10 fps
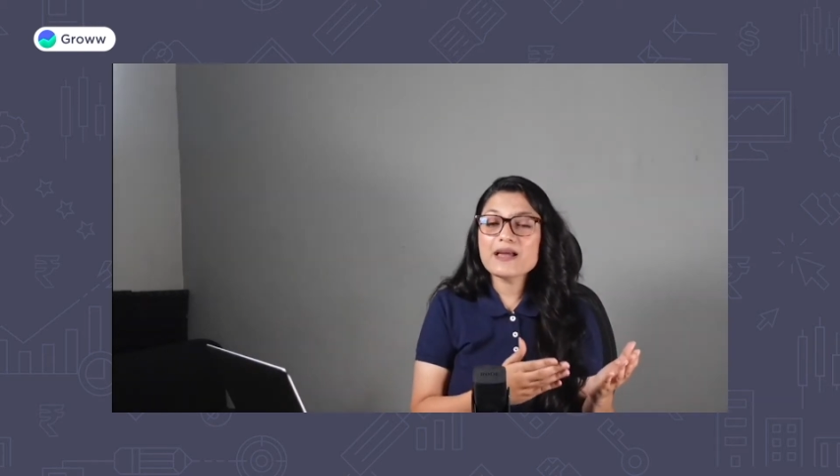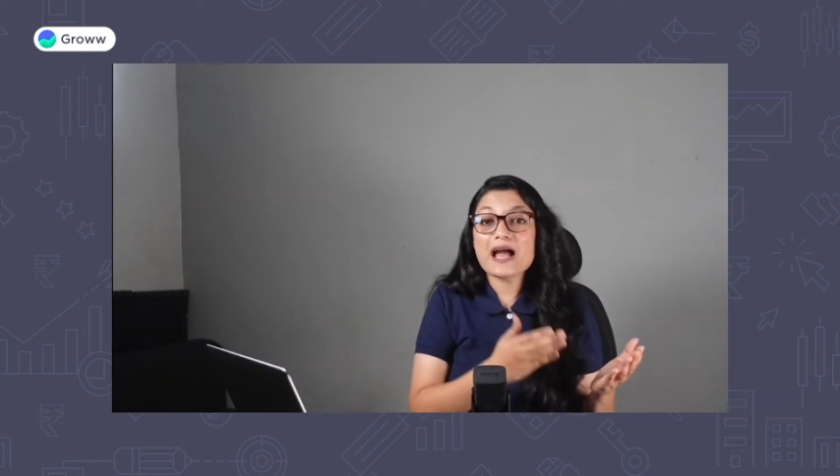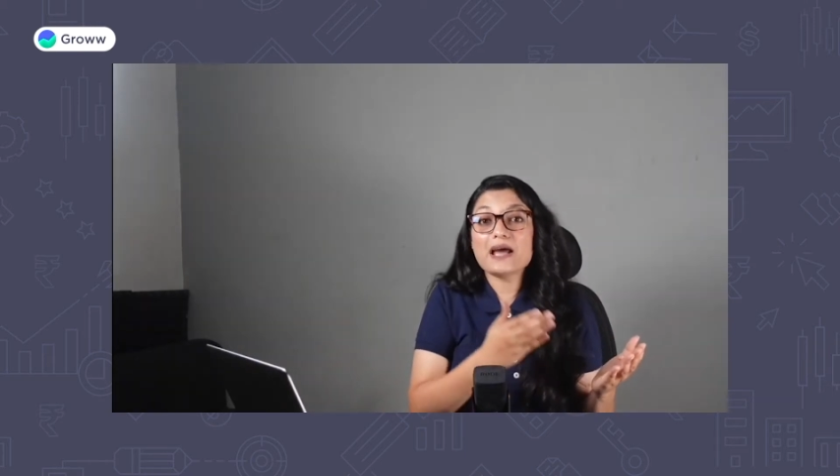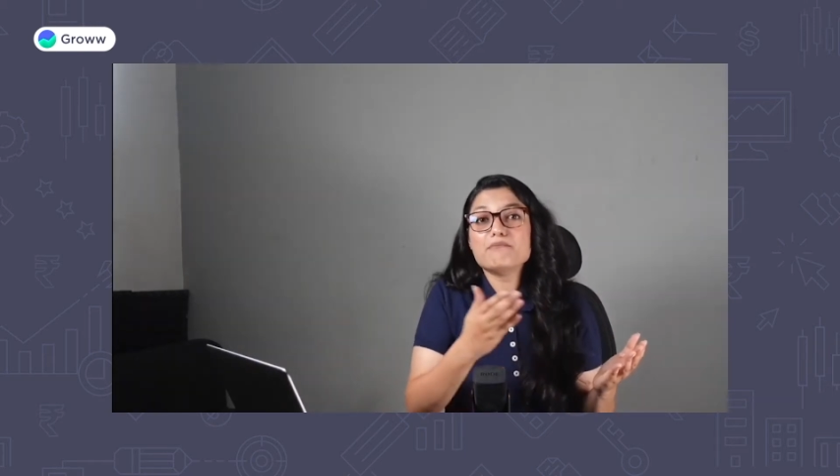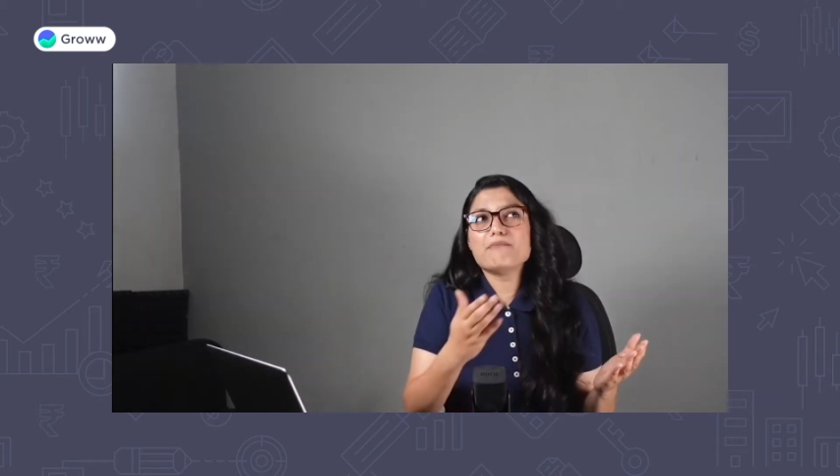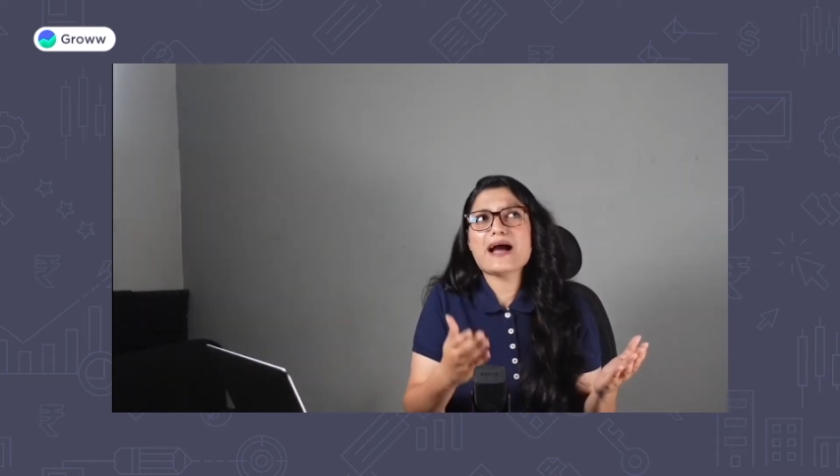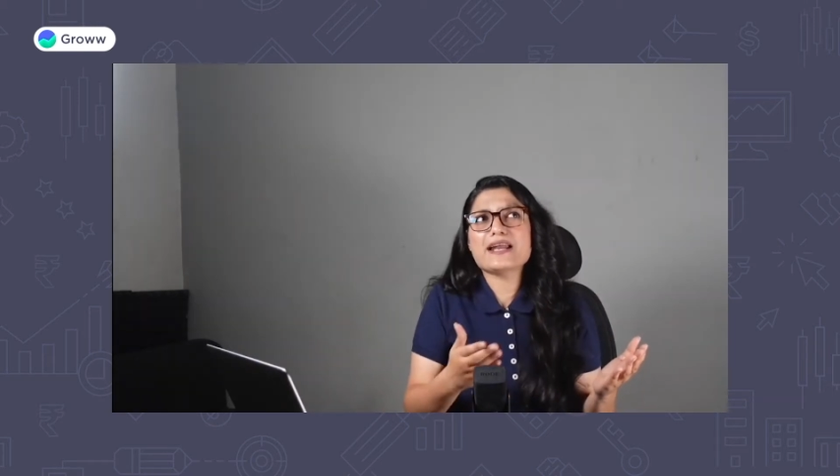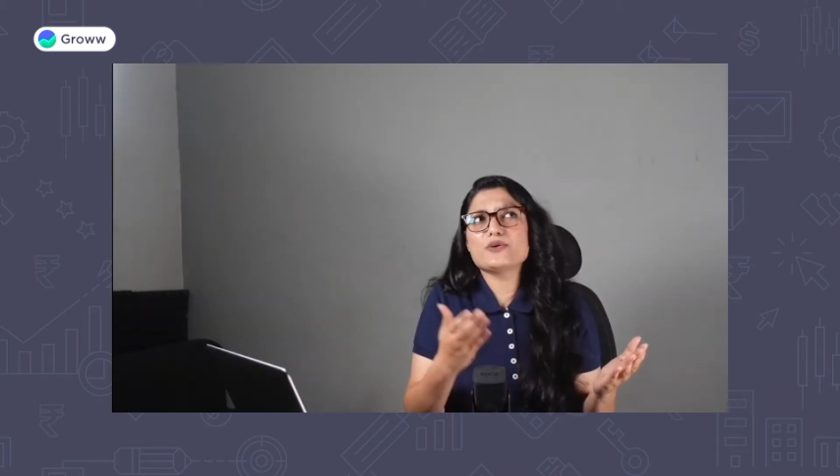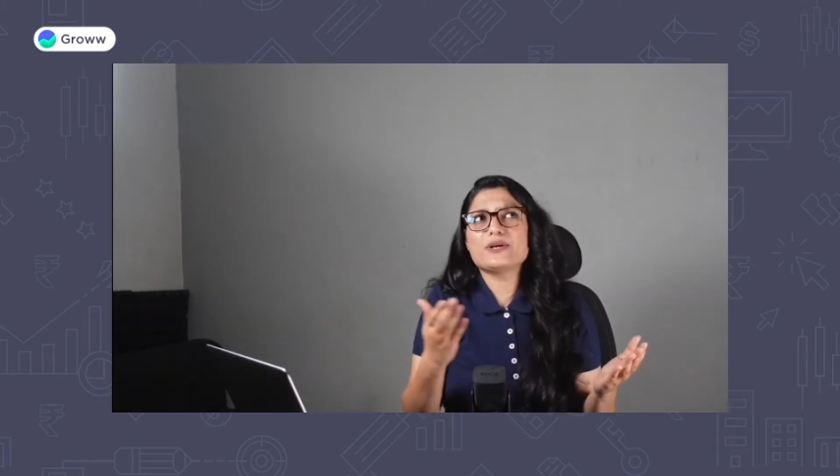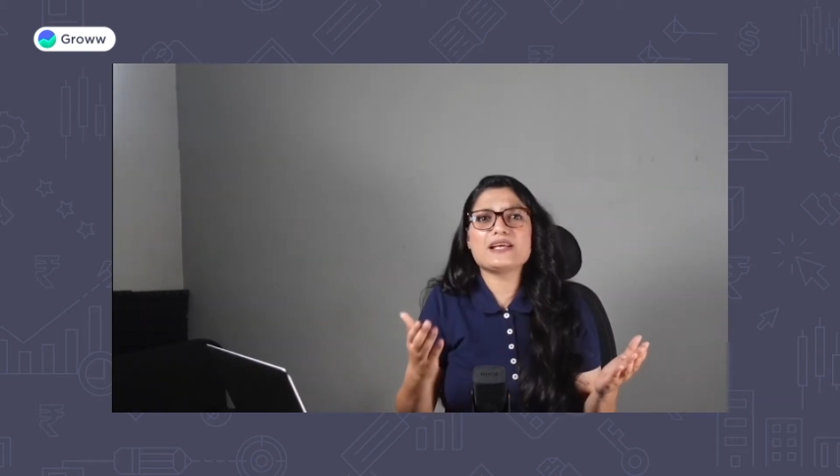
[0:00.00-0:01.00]
and
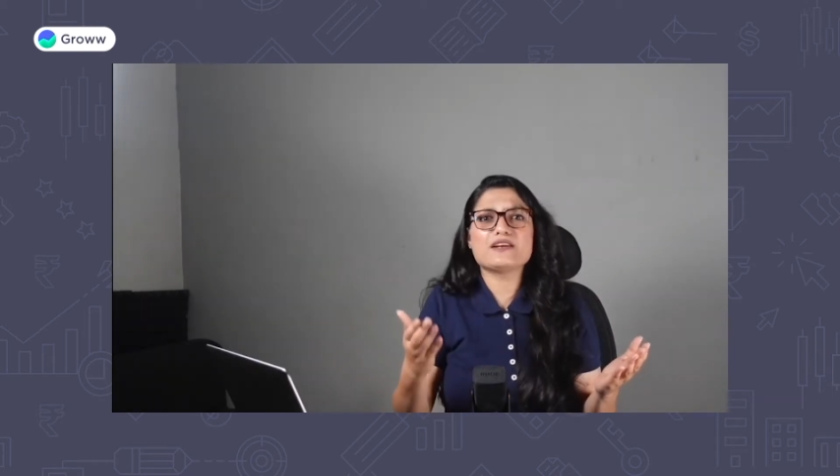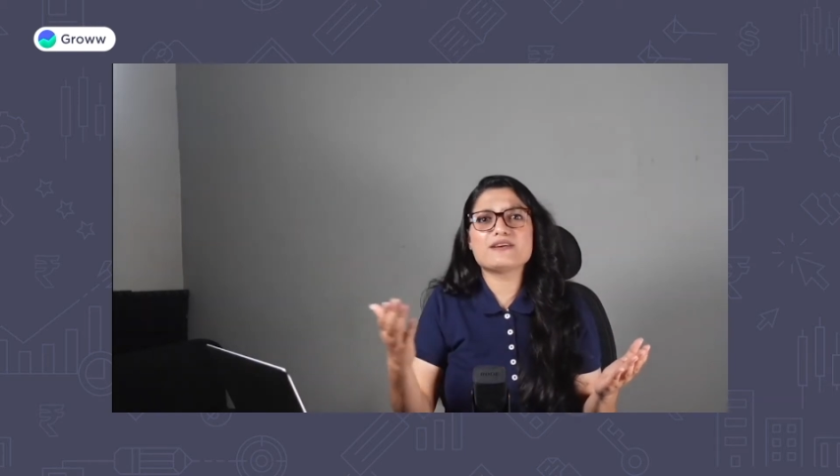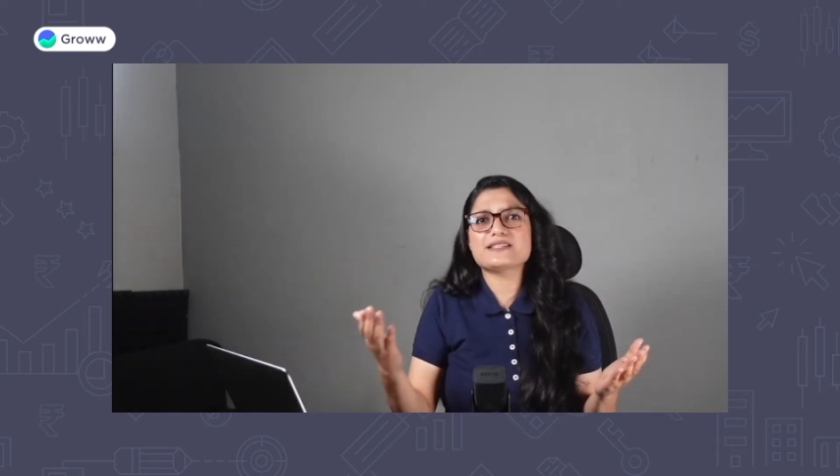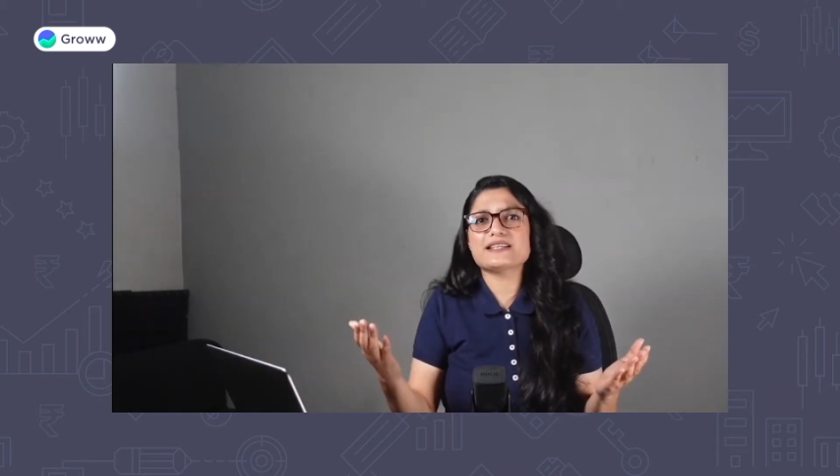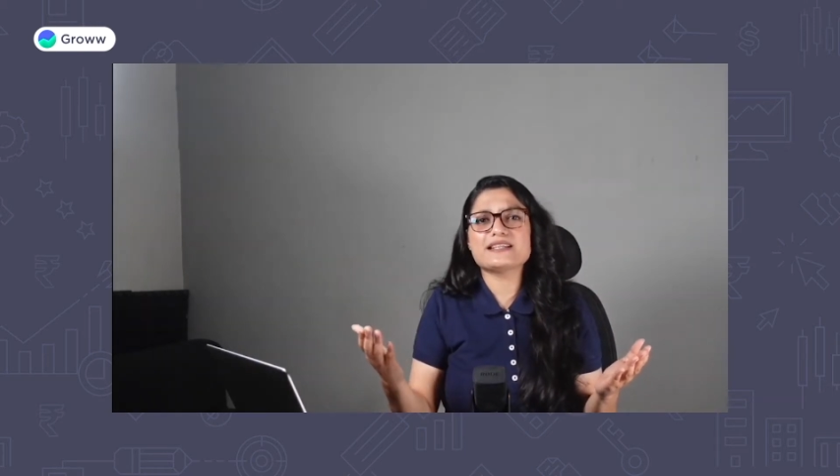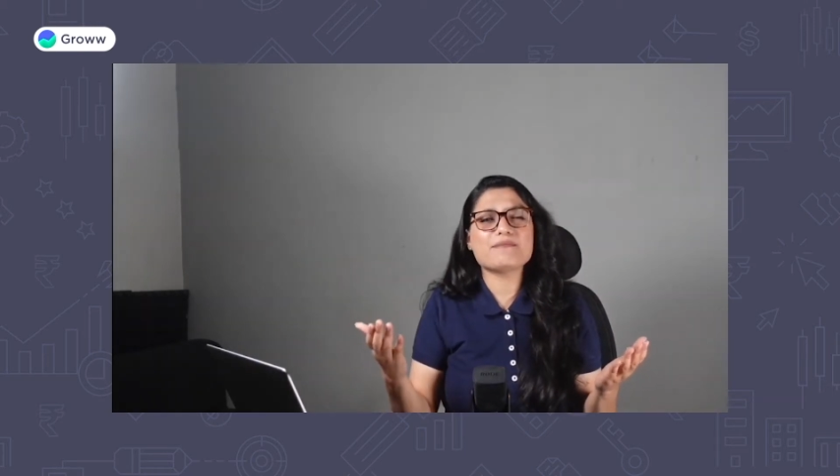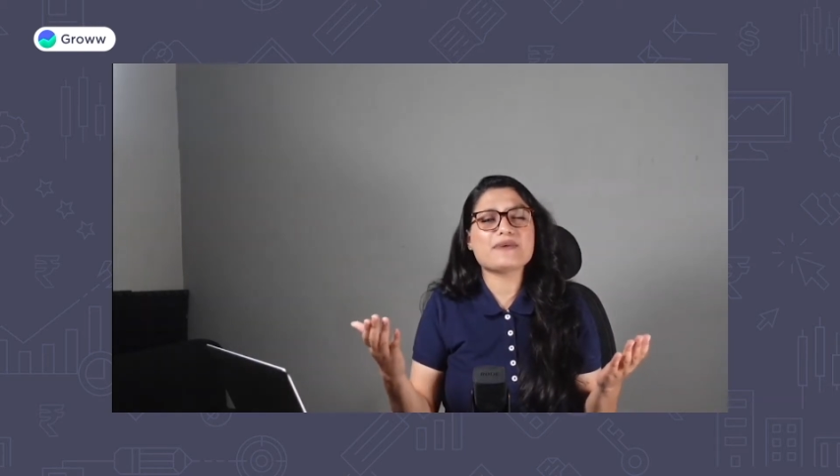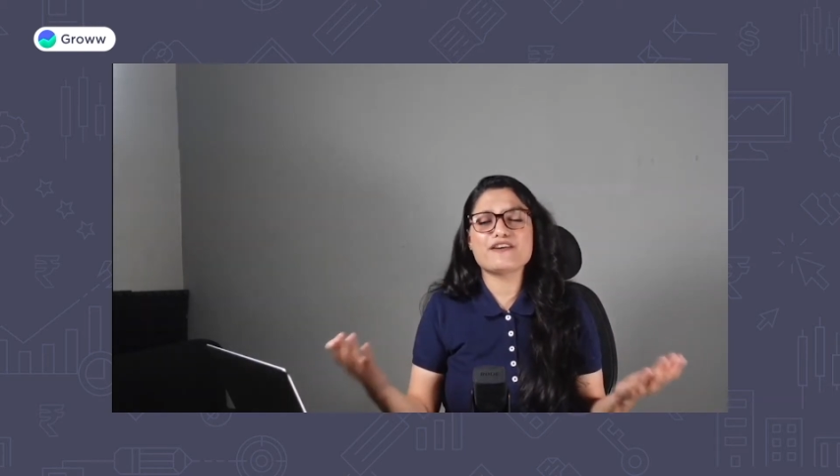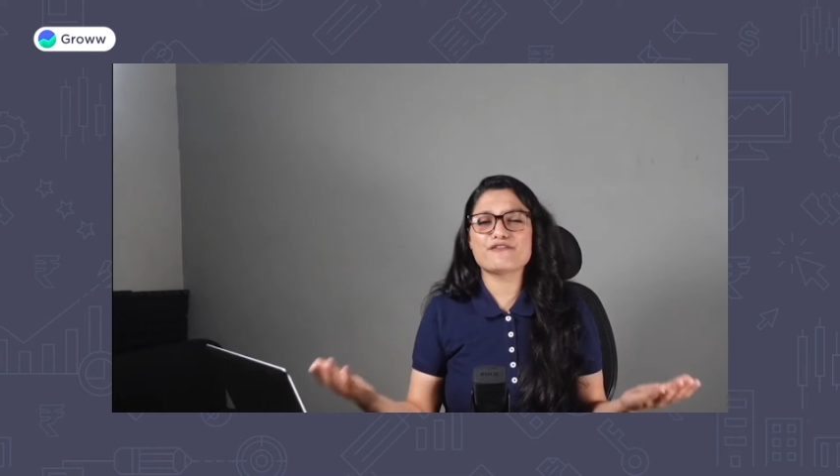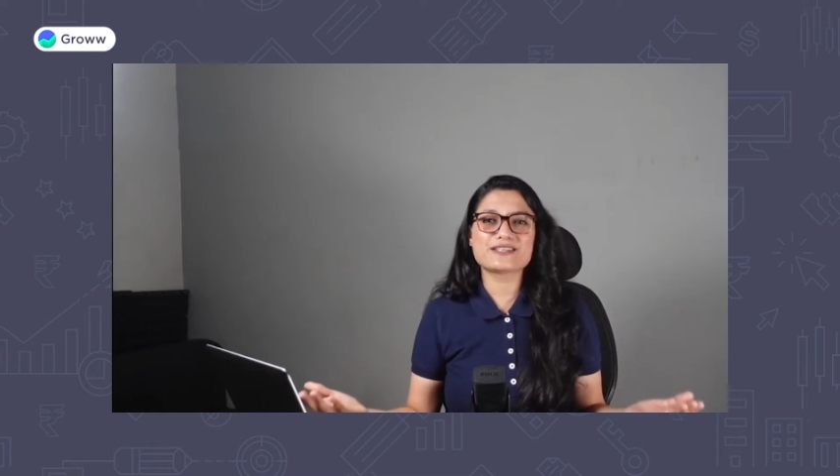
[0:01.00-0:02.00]
manually investing them
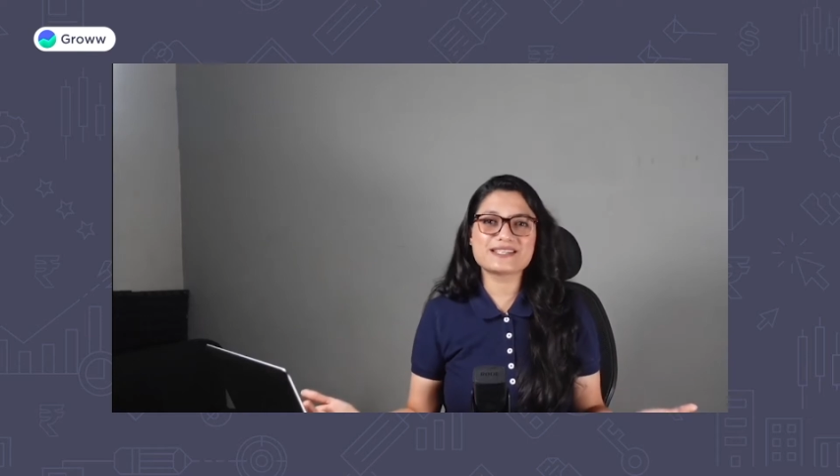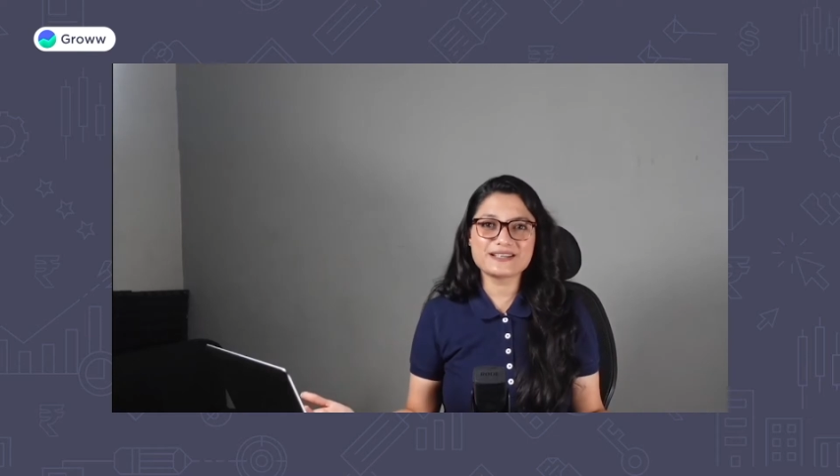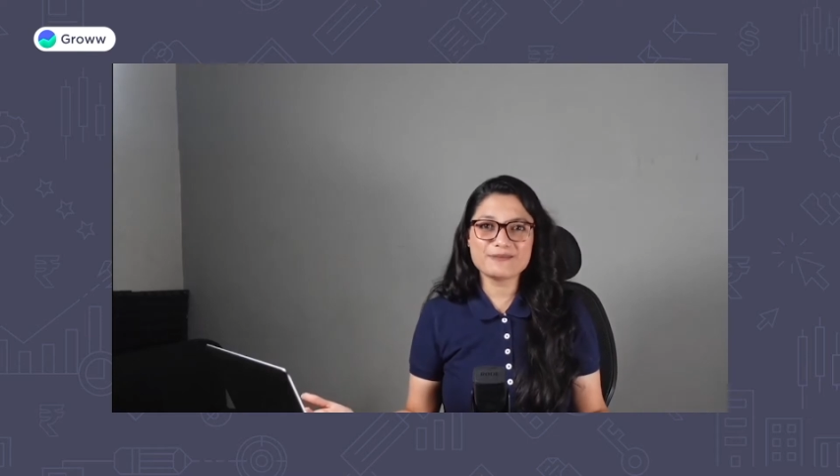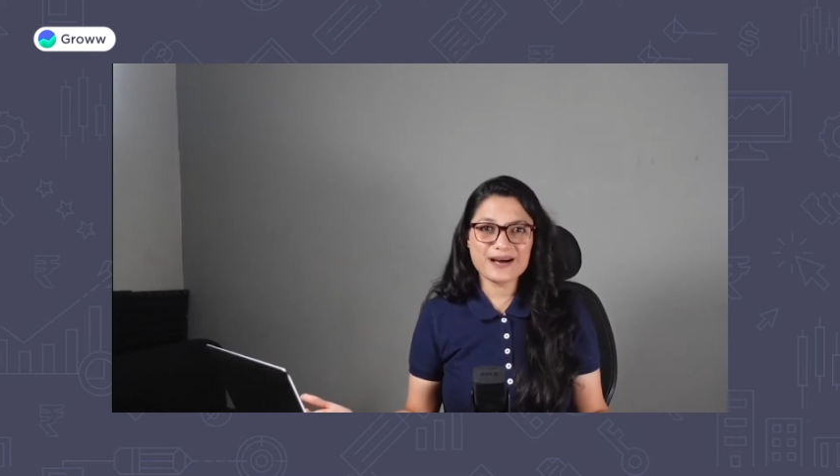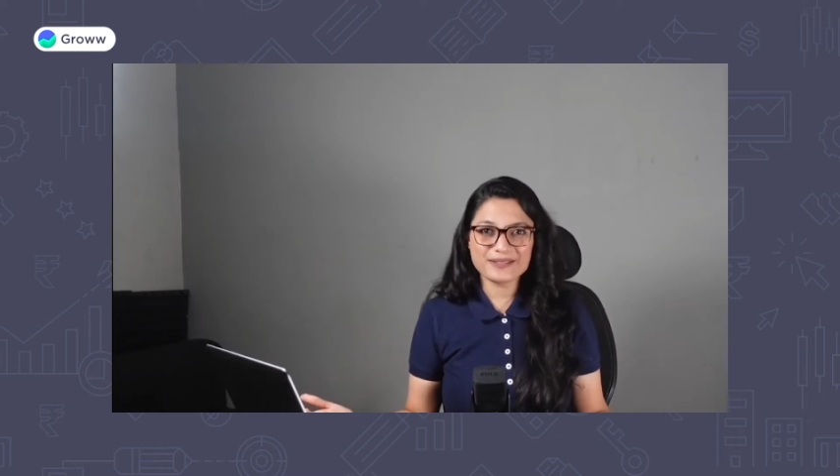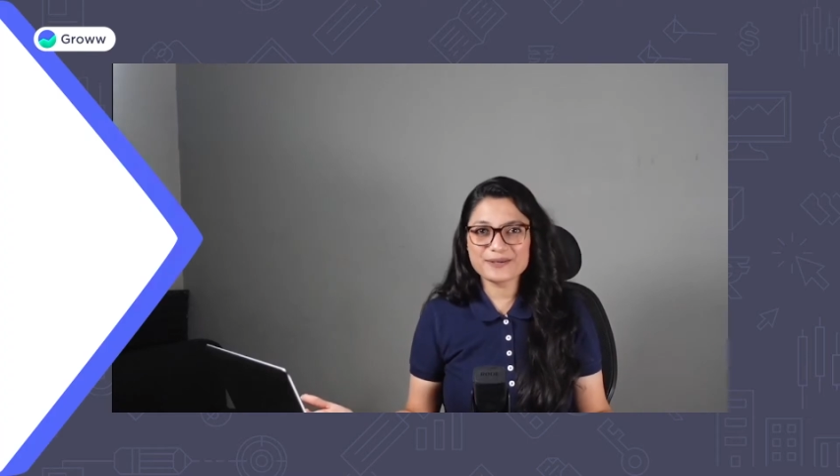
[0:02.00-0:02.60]
every single month.